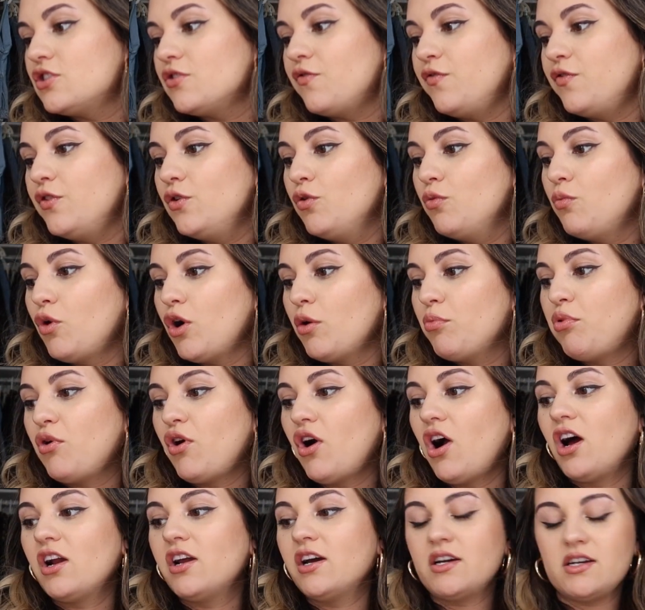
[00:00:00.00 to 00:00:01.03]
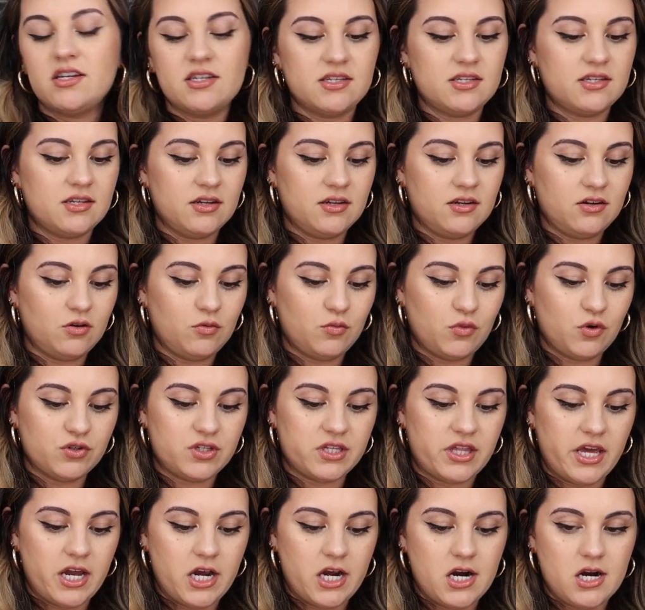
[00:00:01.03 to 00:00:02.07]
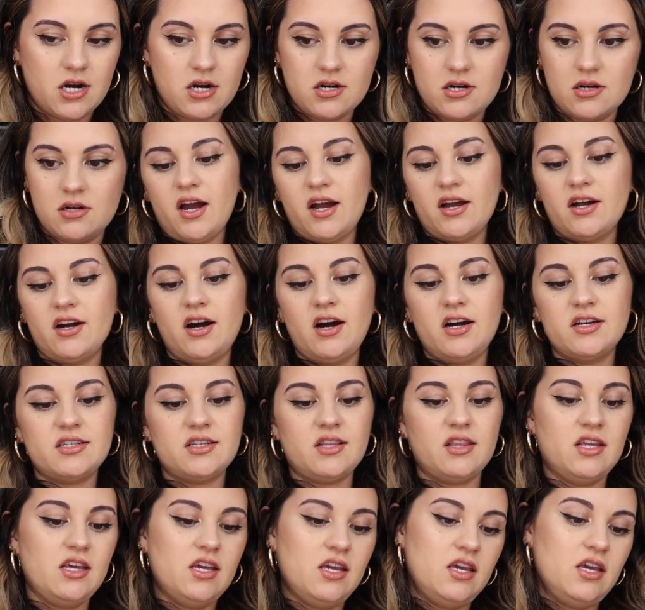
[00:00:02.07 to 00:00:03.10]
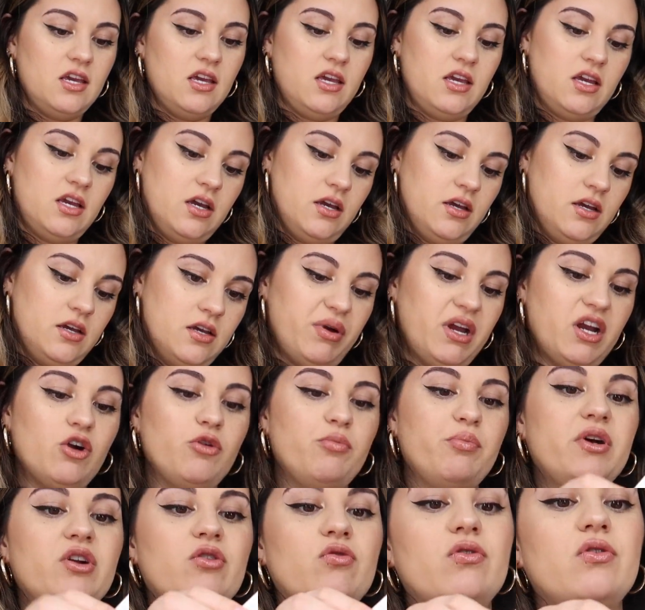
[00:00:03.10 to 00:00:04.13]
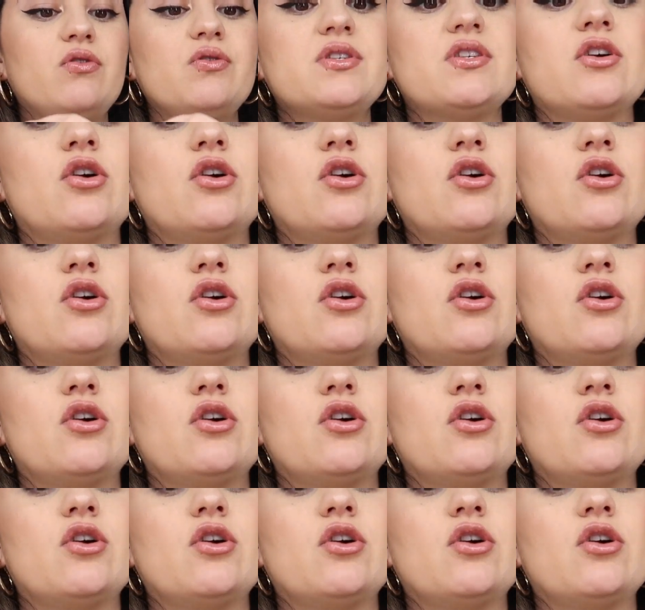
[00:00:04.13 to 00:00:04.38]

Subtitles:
a few more products, almost there. I got the Bare Minerals